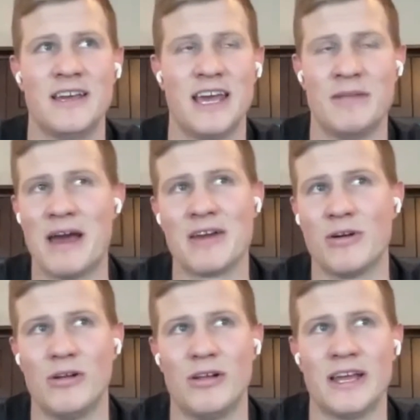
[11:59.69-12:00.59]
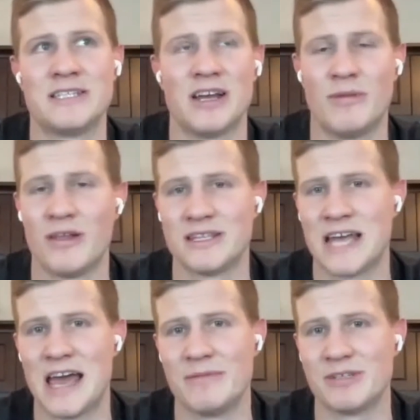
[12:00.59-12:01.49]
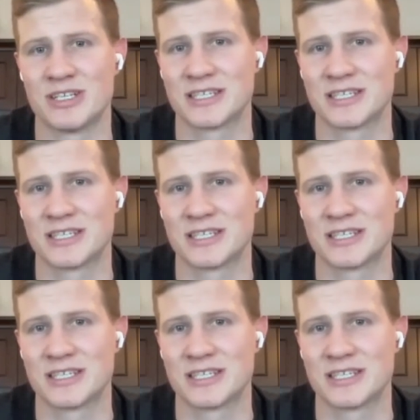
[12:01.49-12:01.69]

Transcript: And my goal, I tell them all the time, is